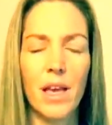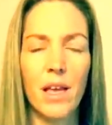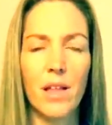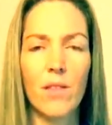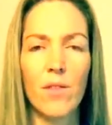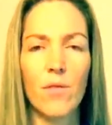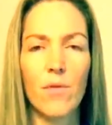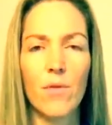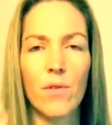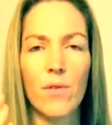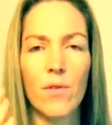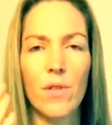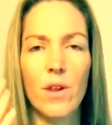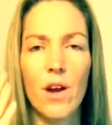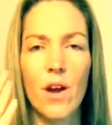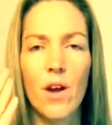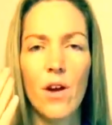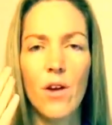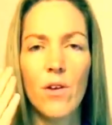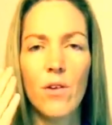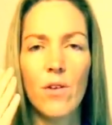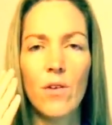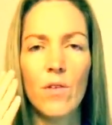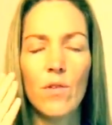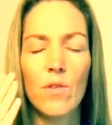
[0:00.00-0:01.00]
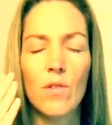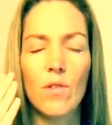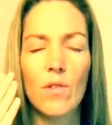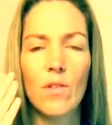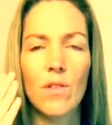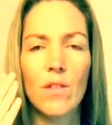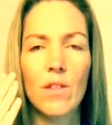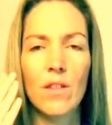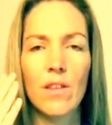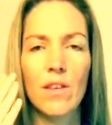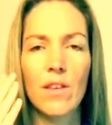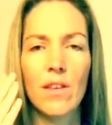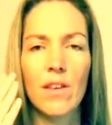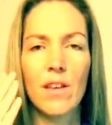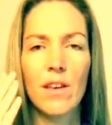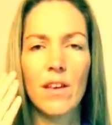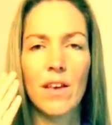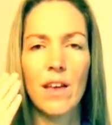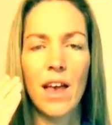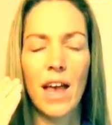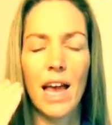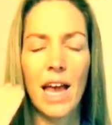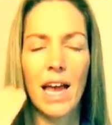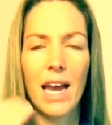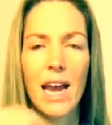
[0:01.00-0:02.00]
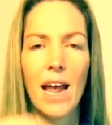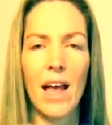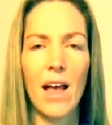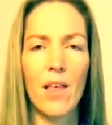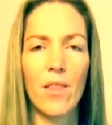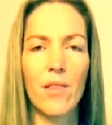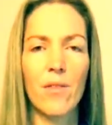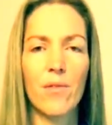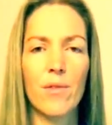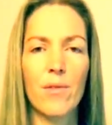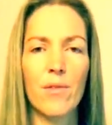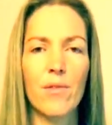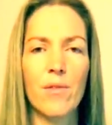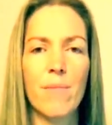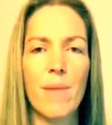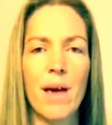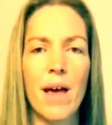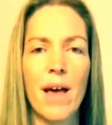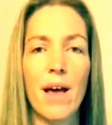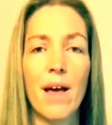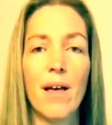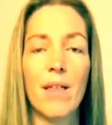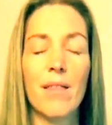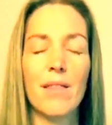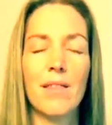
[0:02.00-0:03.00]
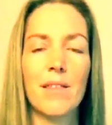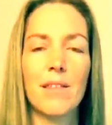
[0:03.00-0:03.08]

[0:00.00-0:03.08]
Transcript: through the nose and out through the mouth.